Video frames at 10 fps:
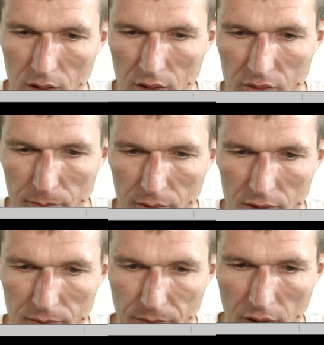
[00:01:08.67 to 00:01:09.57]

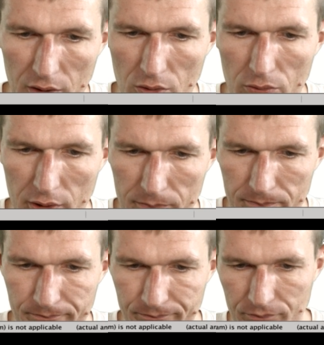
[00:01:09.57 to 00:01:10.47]
XML encoder.
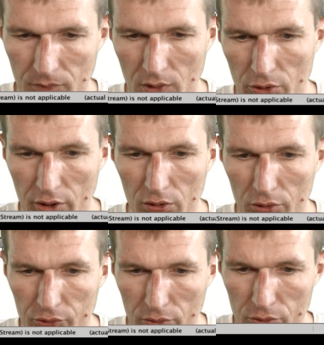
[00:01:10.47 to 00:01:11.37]
You can
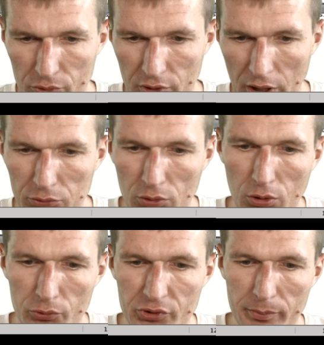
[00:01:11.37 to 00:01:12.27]
also use the auto
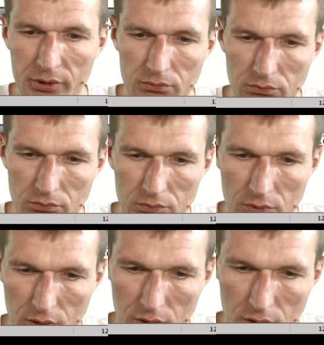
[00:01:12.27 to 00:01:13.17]
closable
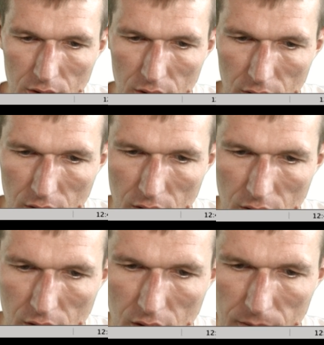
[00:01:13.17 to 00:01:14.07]

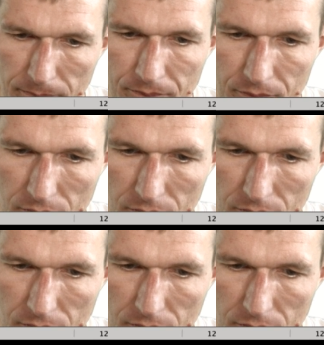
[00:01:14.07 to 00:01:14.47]
um,